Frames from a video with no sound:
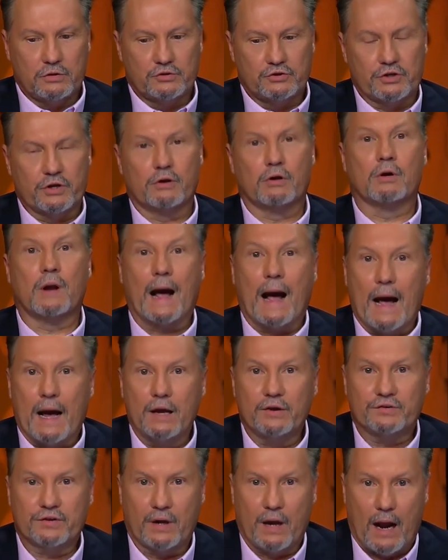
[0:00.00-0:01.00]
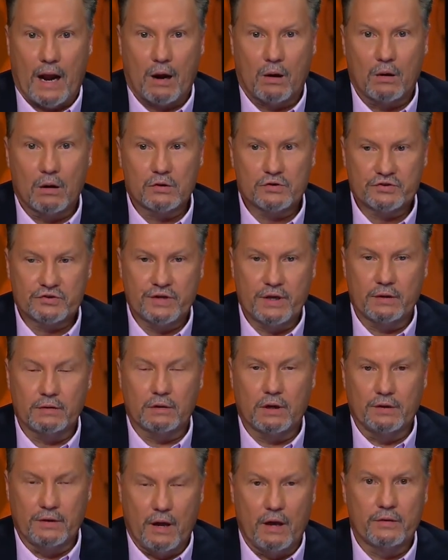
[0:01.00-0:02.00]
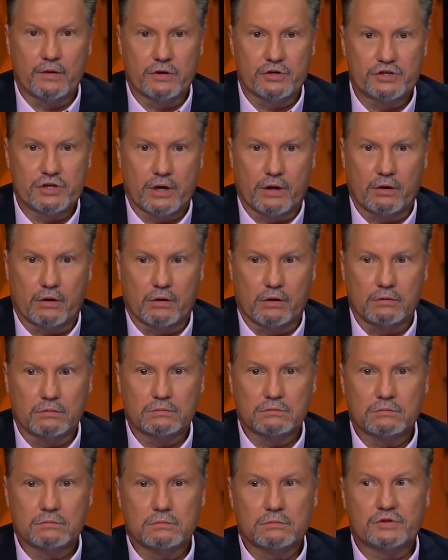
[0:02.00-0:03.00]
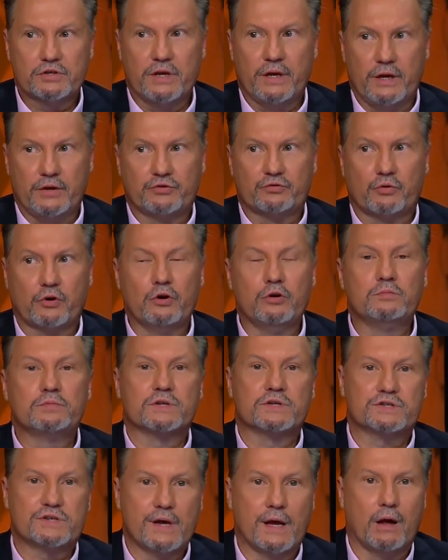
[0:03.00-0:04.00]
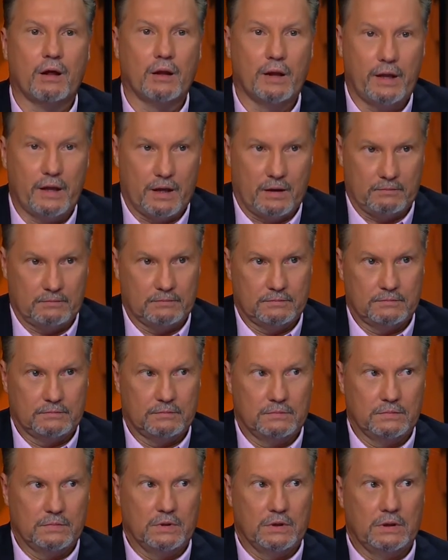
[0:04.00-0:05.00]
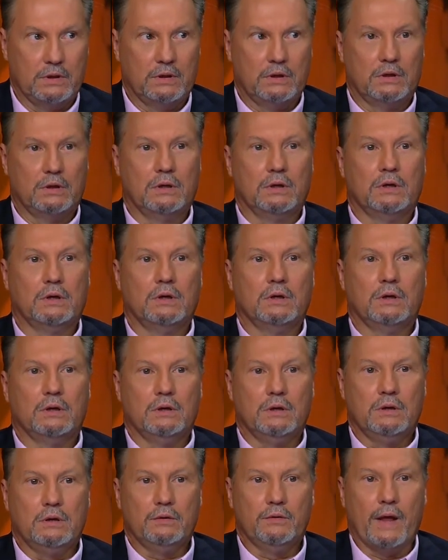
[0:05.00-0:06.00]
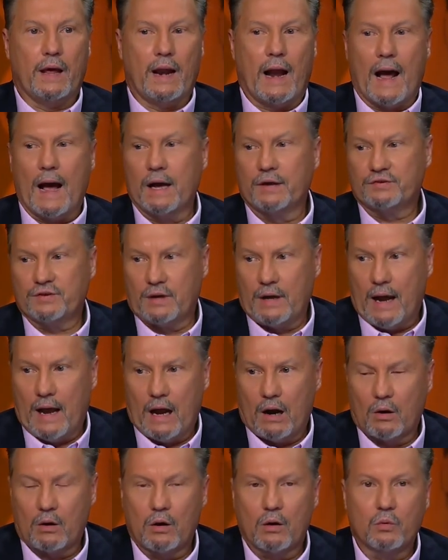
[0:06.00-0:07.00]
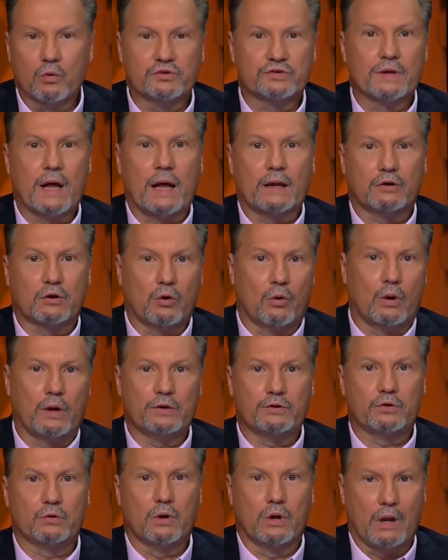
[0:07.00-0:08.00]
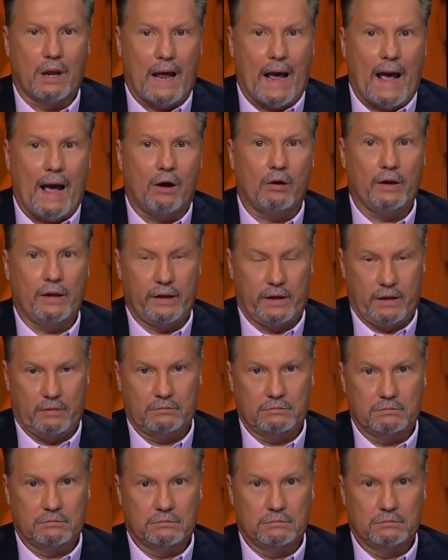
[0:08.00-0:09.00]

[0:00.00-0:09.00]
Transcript: General Eisenhower sent another general to his room to tell him that Eisenhower was not going to allow him